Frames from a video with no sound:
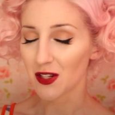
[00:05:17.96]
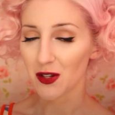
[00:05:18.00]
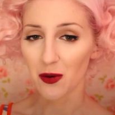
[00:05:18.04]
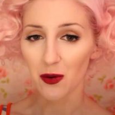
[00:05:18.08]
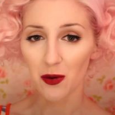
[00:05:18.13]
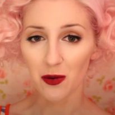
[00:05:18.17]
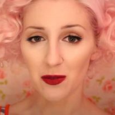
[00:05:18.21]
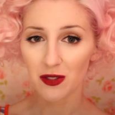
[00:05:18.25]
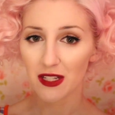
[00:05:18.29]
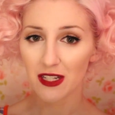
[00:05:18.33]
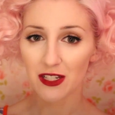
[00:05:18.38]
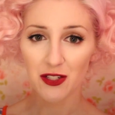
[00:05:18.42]

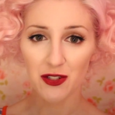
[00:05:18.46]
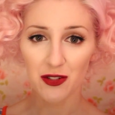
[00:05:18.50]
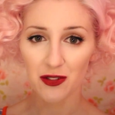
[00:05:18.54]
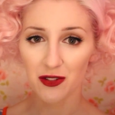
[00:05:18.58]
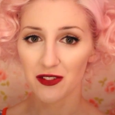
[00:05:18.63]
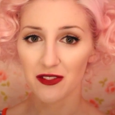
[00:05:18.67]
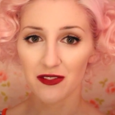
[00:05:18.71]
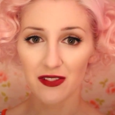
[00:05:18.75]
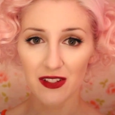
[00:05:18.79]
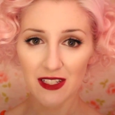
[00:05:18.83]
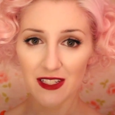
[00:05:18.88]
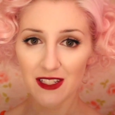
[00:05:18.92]
only
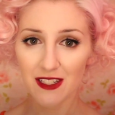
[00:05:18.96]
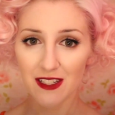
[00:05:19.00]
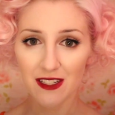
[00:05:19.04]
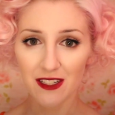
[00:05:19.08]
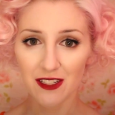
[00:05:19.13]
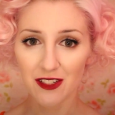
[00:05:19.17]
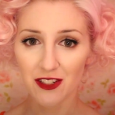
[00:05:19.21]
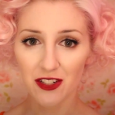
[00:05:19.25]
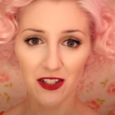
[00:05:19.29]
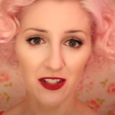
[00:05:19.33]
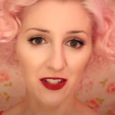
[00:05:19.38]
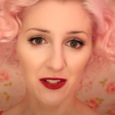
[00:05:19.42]
true
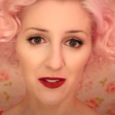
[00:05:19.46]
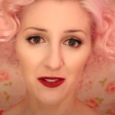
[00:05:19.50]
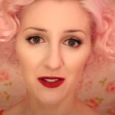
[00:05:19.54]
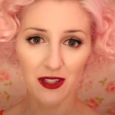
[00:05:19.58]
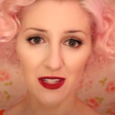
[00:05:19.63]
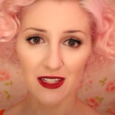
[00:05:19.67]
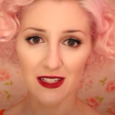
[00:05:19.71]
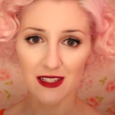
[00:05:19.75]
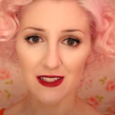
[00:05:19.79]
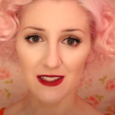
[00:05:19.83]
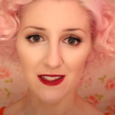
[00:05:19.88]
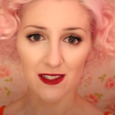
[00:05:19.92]
vintage
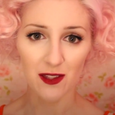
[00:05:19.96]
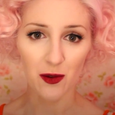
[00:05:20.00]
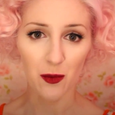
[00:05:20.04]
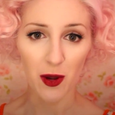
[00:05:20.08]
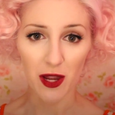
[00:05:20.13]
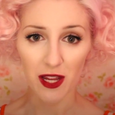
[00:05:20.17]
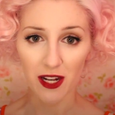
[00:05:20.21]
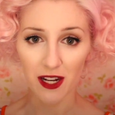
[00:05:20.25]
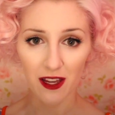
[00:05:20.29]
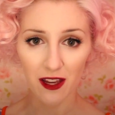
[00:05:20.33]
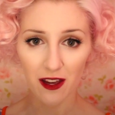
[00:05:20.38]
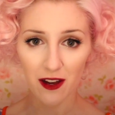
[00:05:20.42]
clothing is the
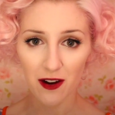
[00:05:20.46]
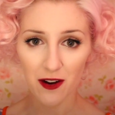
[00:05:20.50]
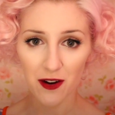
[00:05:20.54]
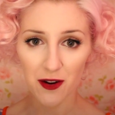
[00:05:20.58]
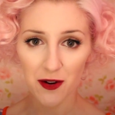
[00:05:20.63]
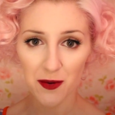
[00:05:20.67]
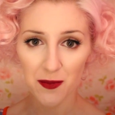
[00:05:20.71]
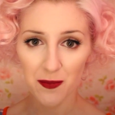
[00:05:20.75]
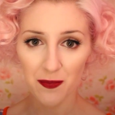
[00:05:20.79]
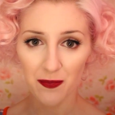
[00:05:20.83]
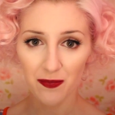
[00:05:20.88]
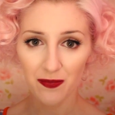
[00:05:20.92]
way to
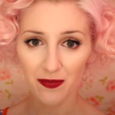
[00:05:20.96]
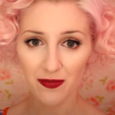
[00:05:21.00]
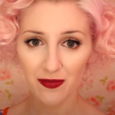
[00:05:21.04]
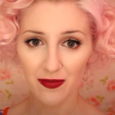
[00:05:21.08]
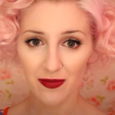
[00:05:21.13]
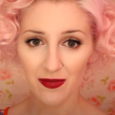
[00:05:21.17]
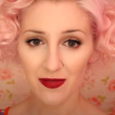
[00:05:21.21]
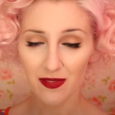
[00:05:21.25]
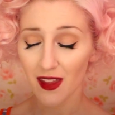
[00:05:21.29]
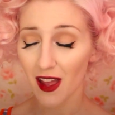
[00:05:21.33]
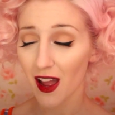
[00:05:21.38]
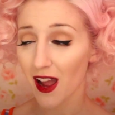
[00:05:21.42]
go.
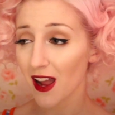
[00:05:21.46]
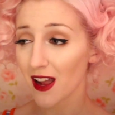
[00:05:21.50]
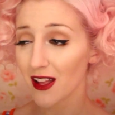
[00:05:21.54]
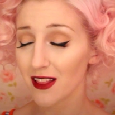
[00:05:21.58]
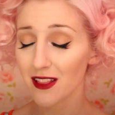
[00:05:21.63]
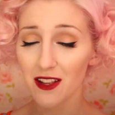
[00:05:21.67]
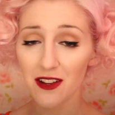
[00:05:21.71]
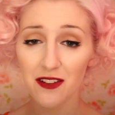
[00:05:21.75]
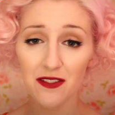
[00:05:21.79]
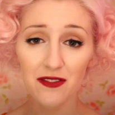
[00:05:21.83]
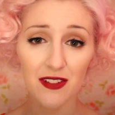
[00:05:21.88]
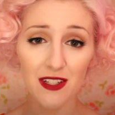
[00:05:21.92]
I
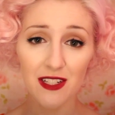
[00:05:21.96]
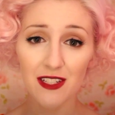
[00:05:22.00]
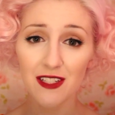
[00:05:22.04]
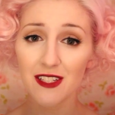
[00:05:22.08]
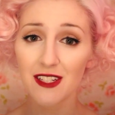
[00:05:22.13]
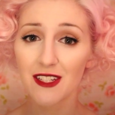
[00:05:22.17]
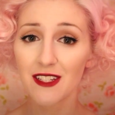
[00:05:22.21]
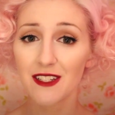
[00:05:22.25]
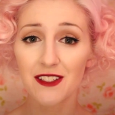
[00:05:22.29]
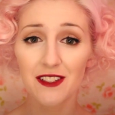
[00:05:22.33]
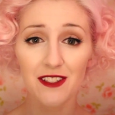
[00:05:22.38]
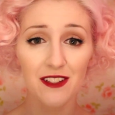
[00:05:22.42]
love
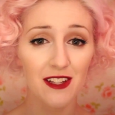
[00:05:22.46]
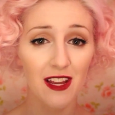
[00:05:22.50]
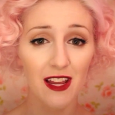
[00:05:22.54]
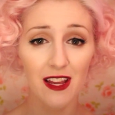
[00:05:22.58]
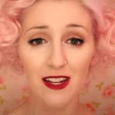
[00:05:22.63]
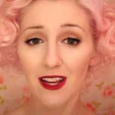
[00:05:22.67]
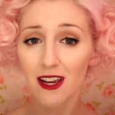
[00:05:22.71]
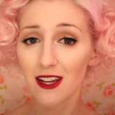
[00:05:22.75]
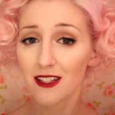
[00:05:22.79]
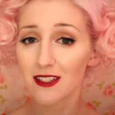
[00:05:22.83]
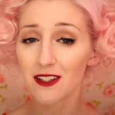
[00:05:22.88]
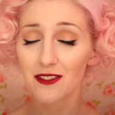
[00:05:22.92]
vintage
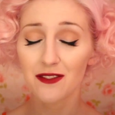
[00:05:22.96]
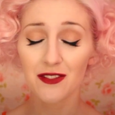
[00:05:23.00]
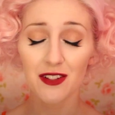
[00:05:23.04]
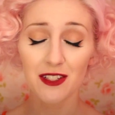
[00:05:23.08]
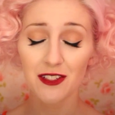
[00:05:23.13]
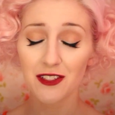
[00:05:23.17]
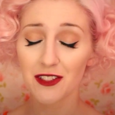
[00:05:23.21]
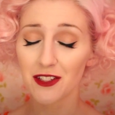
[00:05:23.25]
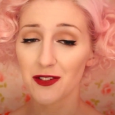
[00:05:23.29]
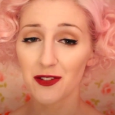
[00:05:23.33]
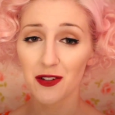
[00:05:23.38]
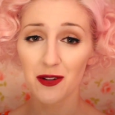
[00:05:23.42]
and I love
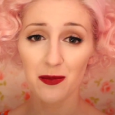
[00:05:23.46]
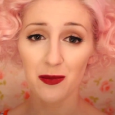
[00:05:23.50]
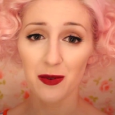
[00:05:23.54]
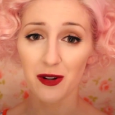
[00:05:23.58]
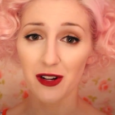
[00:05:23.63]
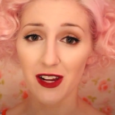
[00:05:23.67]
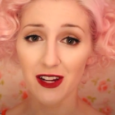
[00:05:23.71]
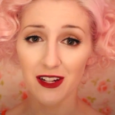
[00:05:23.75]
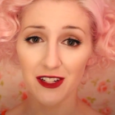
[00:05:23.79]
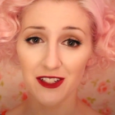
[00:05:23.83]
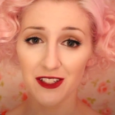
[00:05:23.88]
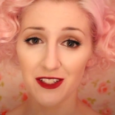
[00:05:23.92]
vintage
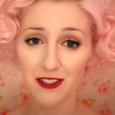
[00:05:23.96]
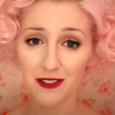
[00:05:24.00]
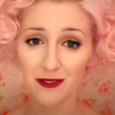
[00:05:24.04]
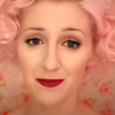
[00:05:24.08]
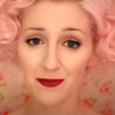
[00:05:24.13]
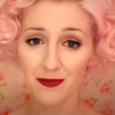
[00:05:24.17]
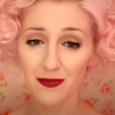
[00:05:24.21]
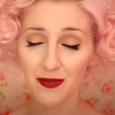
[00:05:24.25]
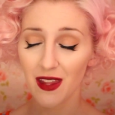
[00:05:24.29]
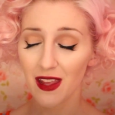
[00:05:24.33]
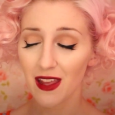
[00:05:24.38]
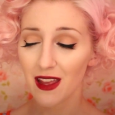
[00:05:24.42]
reproduction.
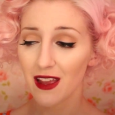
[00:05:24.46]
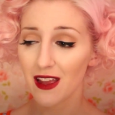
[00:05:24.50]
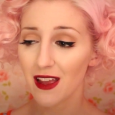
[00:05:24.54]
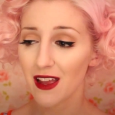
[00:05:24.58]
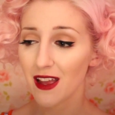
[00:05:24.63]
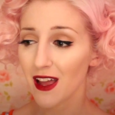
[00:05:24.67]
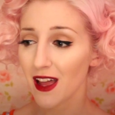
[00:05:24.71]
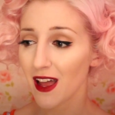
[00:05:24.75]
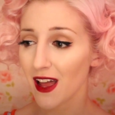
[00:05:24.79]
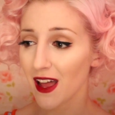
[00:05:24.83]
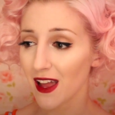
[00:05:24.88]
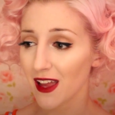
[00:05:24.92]

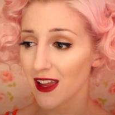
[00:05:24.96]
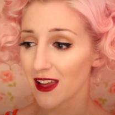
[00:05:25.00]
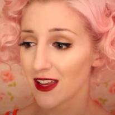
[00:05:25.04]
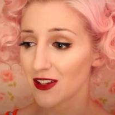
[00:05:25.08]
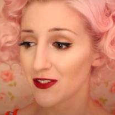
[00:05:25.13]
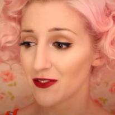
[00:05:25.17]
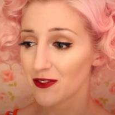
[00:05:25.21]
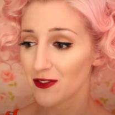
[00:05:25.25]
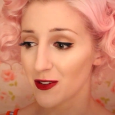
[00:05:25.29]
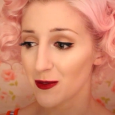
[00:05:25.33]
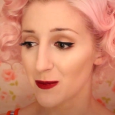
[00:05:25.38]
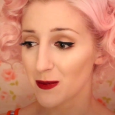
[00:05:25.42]

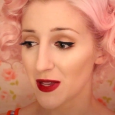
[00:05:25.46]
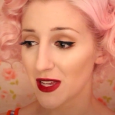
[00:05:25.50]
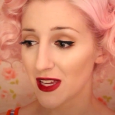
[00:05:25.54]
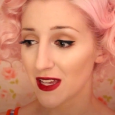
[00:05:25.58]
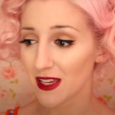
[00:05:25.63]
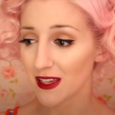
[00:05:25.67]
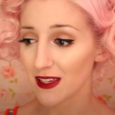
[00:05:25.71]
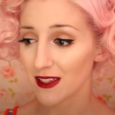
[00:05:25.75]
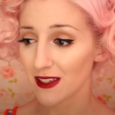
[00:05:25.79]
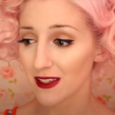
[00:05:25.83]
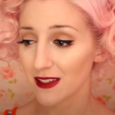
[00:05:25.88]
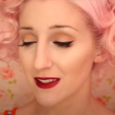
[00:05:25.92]
And for
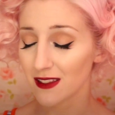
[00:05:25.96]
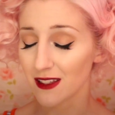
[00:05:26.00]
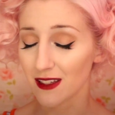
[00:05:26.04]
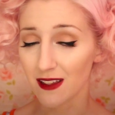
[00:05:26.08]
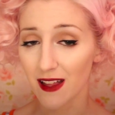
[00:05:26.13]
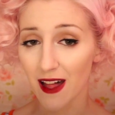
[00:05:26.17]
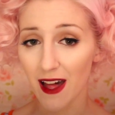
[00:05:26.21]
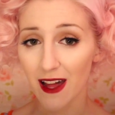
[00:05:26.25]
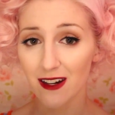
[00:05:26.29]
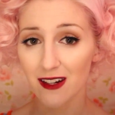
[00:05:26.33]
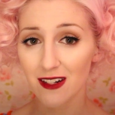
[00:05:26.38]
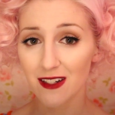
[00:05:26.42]
me, the
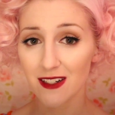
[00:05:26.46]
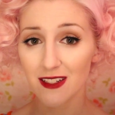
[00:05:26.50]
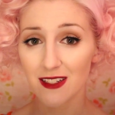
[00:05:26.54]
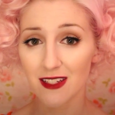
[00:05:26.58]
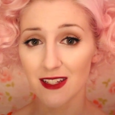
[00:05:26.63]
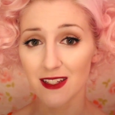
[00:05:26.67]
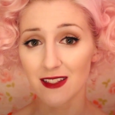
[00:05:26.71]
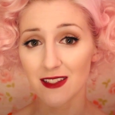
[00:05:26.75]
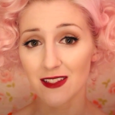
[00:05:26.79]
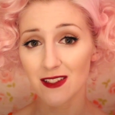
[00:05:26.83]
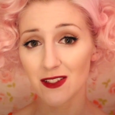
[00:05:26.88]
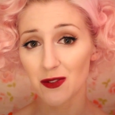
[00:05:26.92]
latter
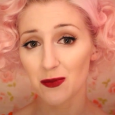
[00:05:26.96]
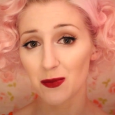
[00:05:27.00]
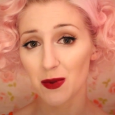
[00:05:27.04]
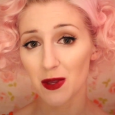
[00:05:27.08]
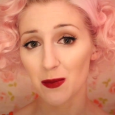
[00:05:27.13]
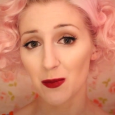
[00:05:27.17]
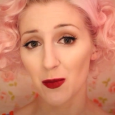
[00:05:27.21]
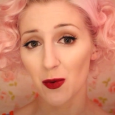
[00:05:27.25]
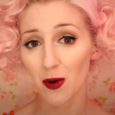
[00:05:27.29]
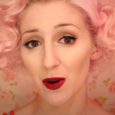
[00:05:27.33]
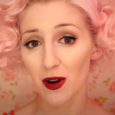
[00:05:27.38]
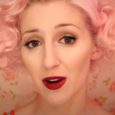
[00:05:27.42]
tends to be
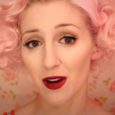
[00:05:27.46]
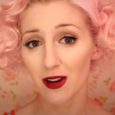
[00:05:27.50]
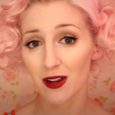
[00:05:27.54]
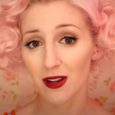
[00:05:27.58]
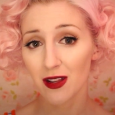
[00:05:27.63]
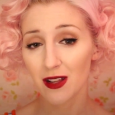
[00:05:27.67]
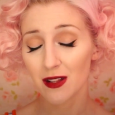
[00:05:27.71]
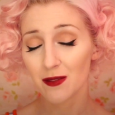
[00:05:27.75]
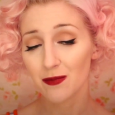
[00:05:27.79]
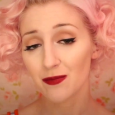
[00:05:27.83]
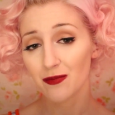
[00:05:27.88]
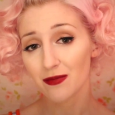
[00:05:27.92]
more
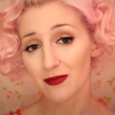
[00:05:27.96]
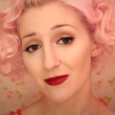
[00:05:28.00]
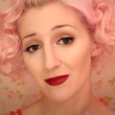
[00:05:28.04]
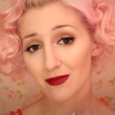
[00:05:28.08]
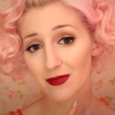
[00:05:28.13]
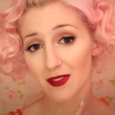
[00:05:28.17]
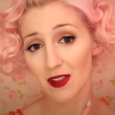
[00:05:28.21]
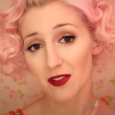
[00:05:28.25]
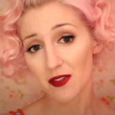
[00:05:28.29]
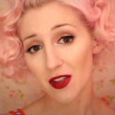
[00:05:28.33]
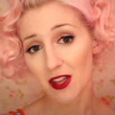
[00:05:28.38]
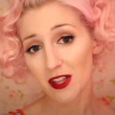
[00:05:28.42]

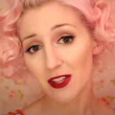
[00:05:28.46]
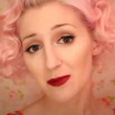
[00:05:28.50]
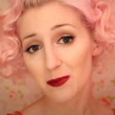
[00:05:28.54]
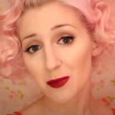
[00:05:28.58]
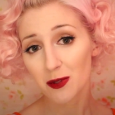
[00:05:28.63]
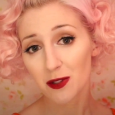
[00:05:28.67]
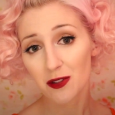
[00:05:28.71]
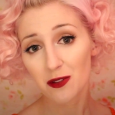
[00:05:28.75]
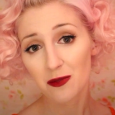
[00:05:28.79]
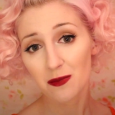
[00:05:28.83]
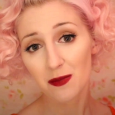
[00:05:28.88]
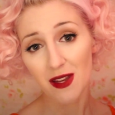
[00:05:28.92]

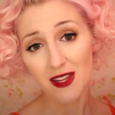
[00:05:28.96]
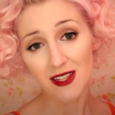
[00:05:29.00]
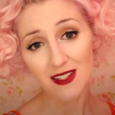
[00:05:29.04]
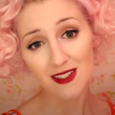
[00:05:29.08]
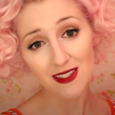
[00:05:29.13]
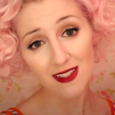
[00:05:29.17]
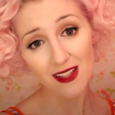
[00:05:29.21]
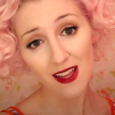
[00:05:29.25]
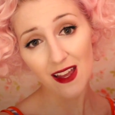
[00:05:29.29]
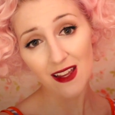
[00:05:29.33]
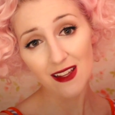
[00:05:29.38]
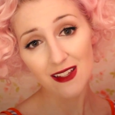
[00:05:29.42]
available in my
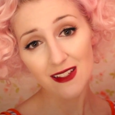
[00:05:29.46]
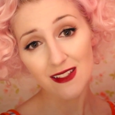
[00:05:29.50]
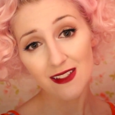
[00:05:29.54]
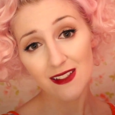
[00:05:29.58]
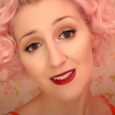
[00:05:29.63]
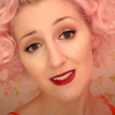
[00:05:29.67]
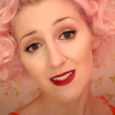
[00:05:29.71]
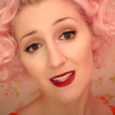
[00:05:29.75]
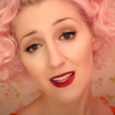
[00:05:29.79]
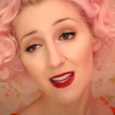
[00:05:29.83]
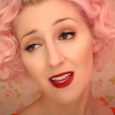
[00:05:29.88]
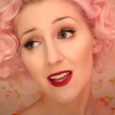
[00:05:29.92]

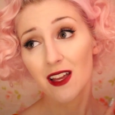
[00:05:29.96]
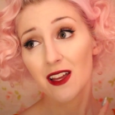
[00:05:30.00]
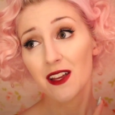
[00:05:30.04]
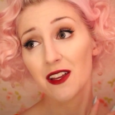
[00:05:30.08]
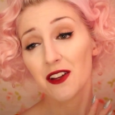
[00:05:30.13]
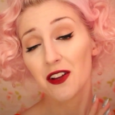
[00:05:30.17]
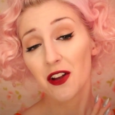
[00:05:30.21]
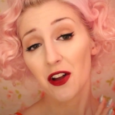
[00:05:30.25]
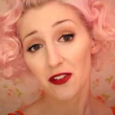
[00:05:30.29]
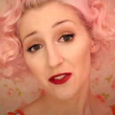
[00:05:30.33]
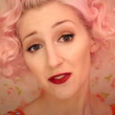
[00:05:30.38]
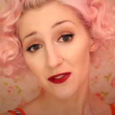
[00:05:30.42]
size,
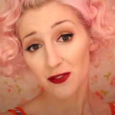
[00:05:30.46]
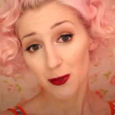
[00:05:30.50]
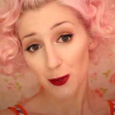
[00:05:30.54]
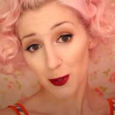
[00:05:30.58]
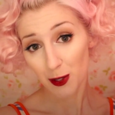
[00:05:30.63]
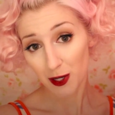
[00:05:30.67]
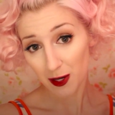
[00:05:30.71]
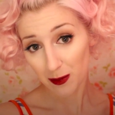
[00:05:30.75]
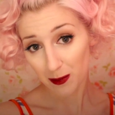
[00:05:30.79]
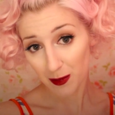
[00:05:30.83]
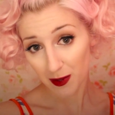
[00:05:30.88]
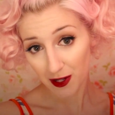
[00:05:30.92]

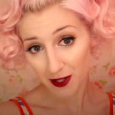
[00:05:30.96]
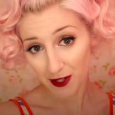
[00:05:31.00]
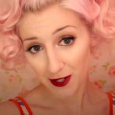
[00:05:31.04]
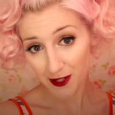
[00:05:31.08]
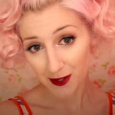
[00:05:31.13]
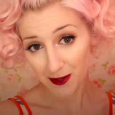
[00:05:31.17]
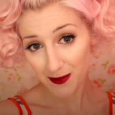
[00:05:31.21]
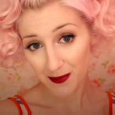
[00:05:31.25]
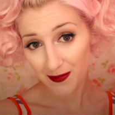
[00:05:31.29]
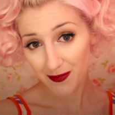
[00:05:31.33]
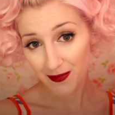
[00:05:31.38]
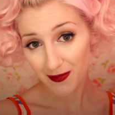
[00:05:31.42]
affordable,